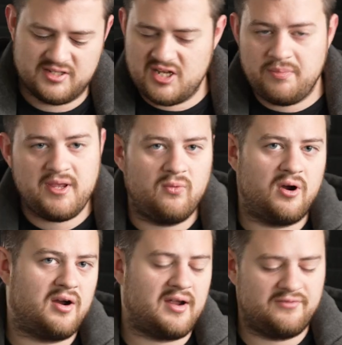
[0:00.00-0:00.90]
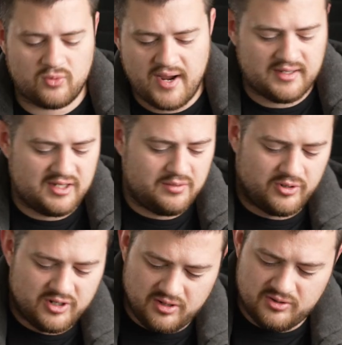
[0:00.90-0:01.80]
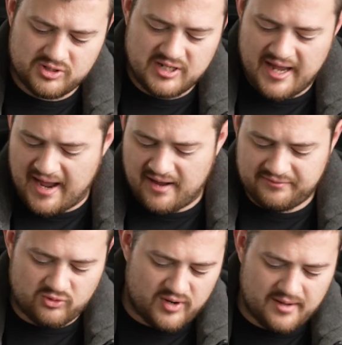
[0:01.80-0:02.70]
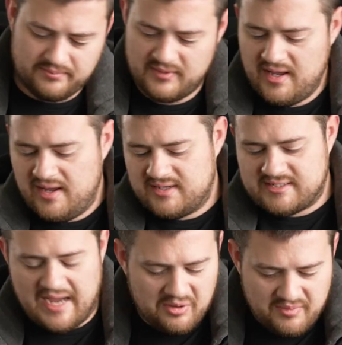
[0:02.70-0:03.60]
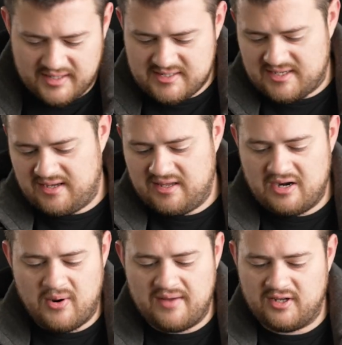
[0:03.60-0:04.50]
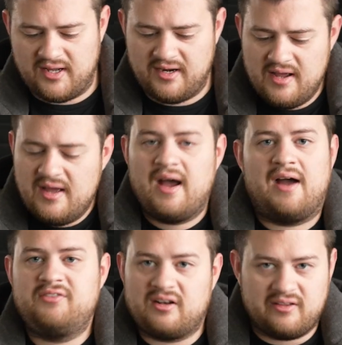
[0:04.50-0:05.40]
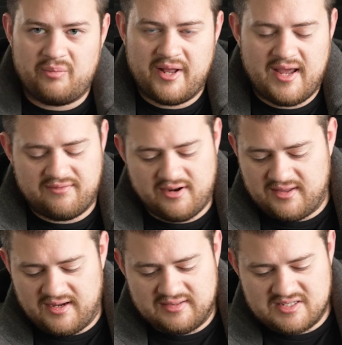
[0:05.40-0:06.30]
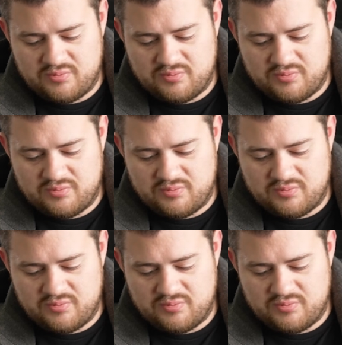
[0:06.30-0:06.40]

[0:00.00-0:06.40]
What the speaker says: DP work, I've directed, produced, gaff, grip, sound mixing, you know, I've done a little bit of everything at this